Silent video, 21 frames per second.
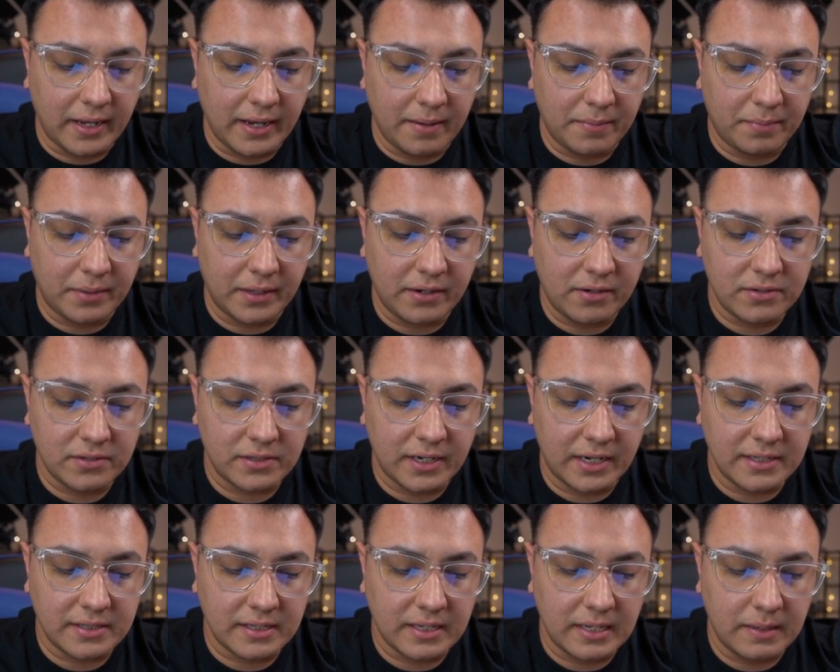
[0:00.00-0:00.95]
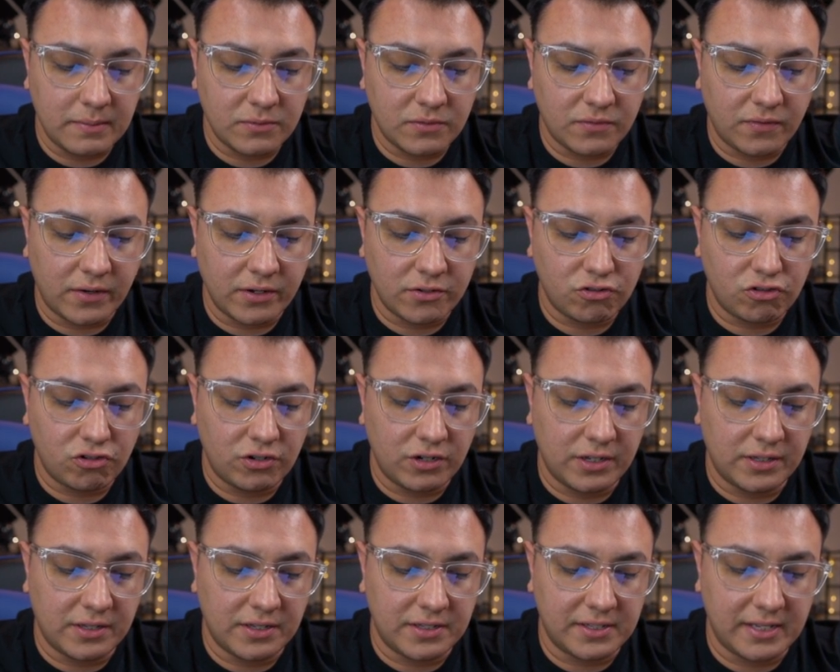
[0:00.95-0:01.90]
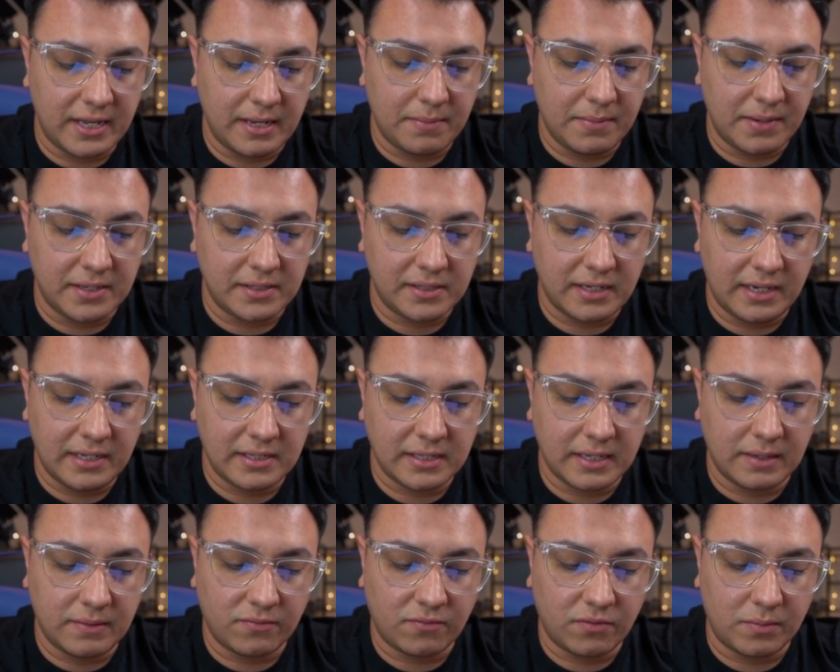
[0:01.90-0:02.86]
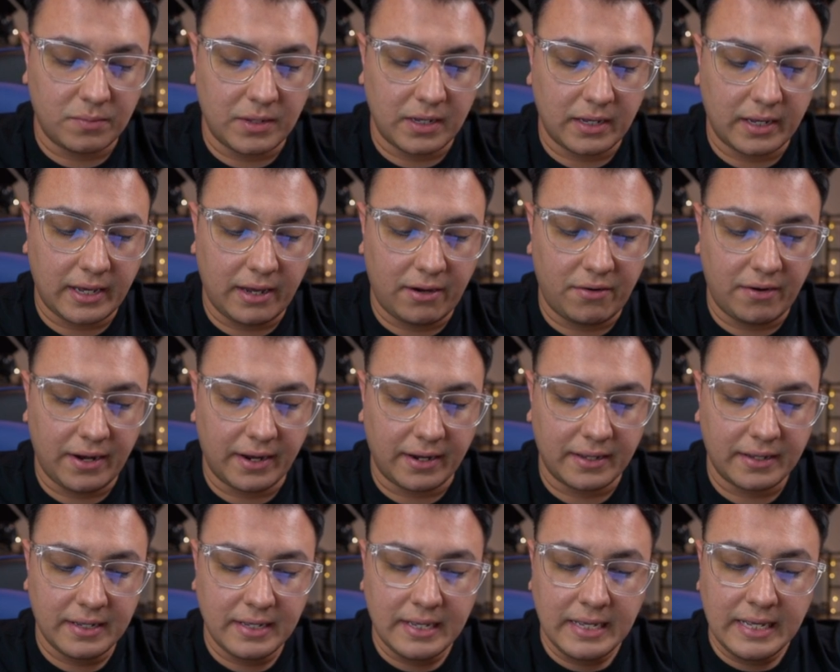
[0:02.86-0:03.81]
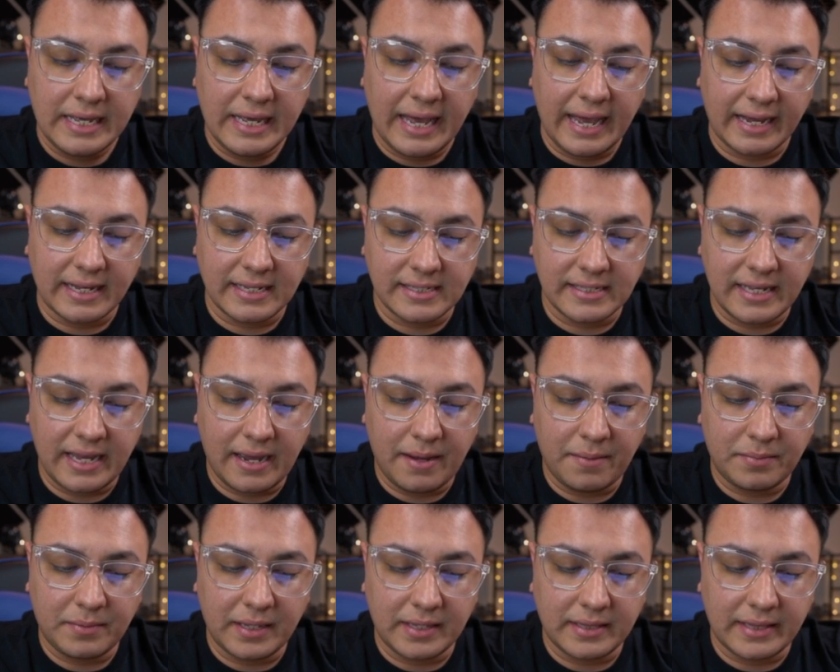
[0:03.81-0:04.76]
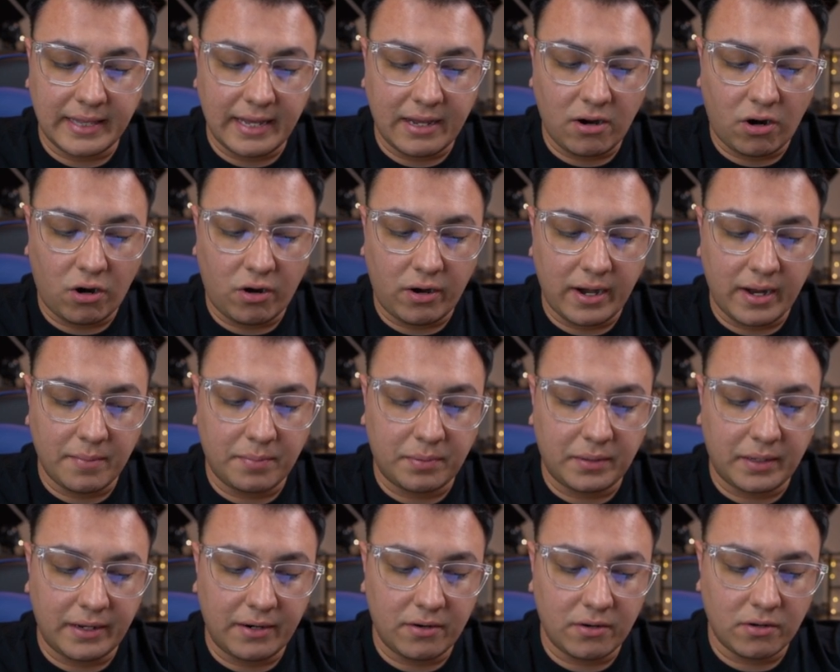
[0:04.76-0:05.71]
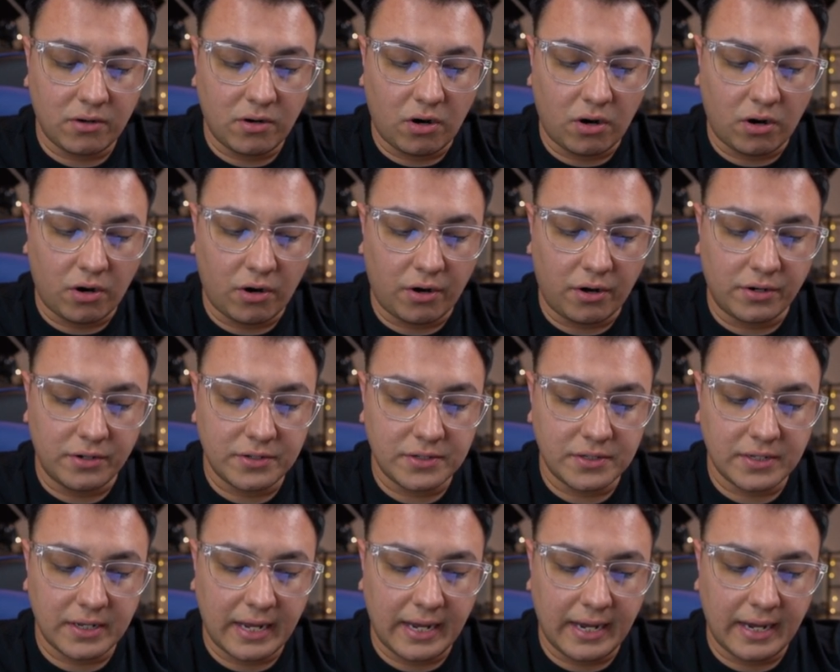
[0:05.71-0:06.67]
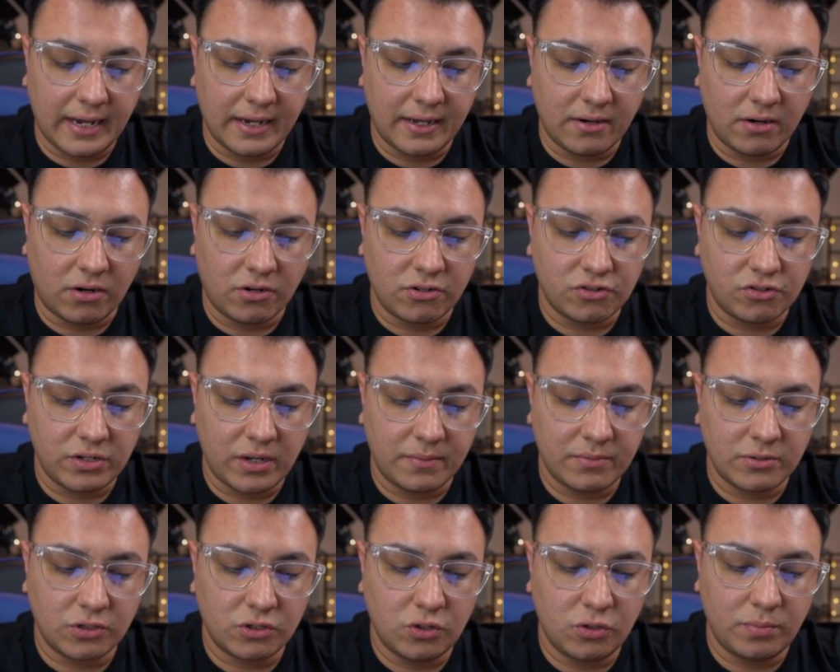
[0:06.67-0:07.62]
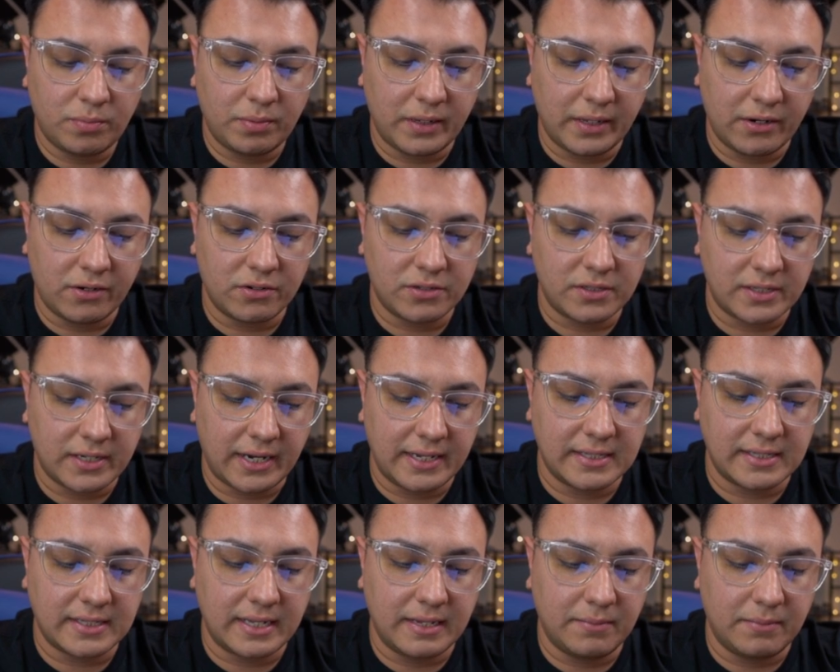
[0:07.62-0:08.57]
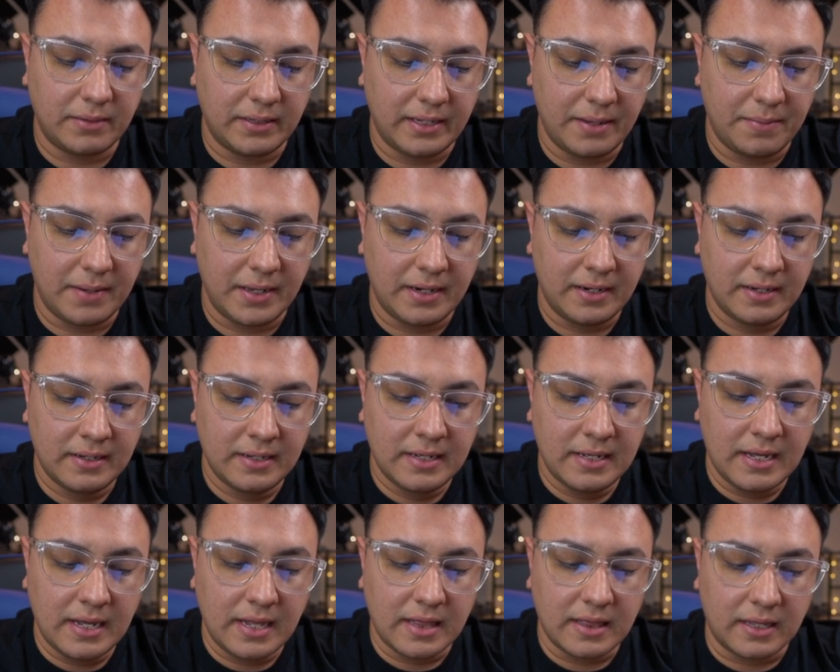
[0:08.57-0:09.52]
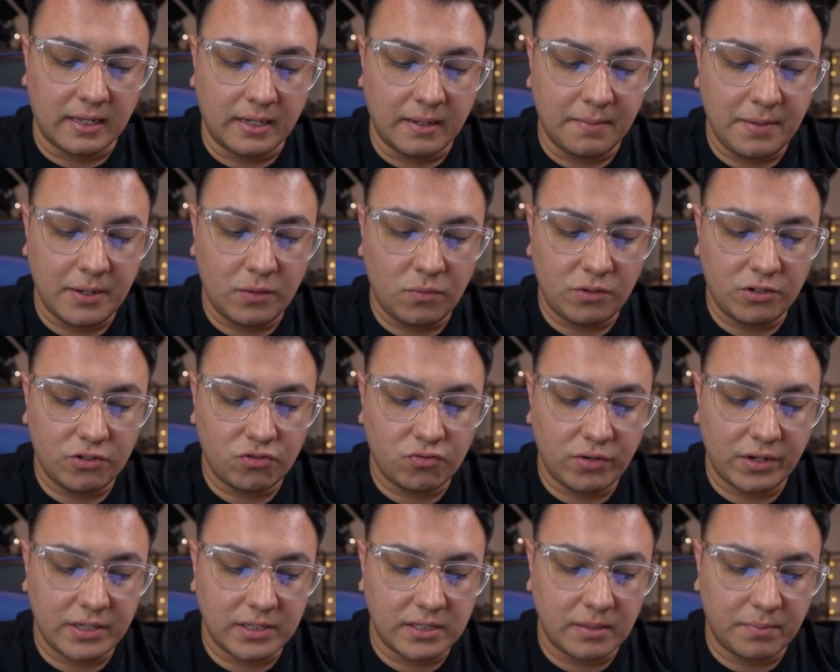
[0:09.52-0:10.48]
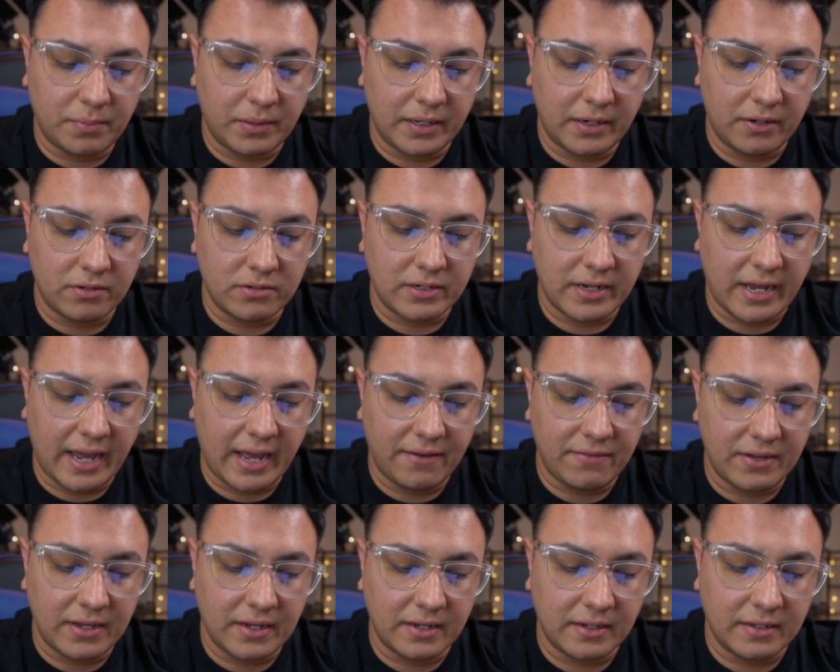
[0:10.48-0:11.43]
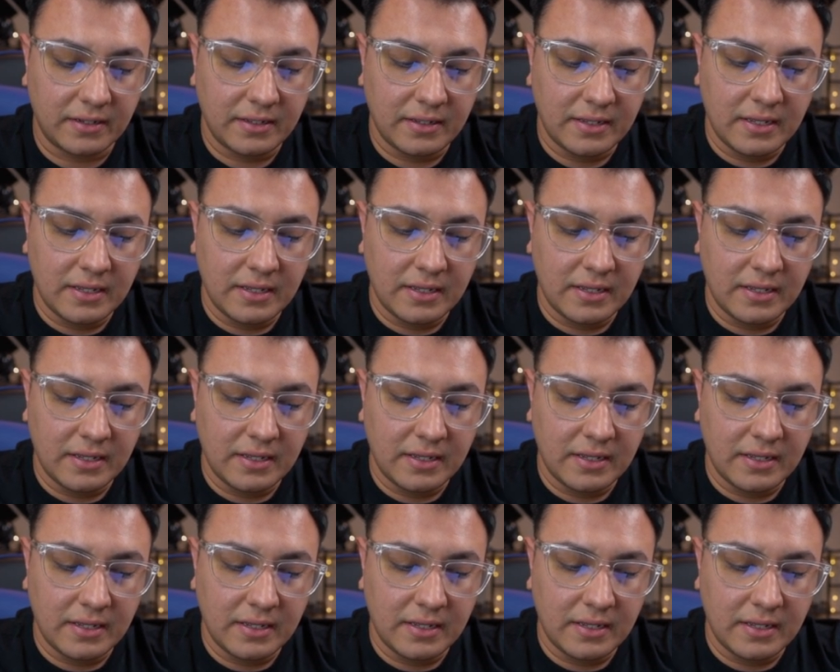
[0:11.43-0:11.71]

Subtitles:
player side schemes function in the same as side schemes from the encounter deck, except that they are a player cards and are subject to player side scheme limit. The limit restricts the player to having